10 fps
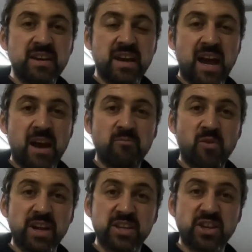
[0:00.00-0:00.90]
We're
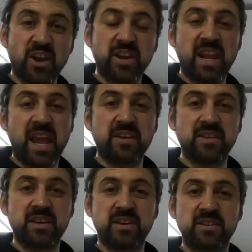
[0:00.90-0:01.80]
going to show you now
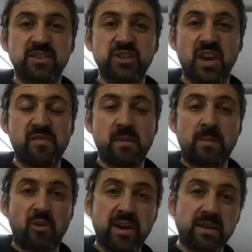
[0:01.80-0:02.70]
the GVM
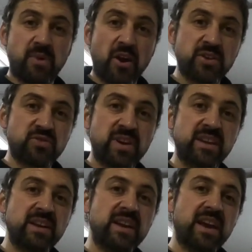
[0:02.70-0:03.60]
upgrade componentry,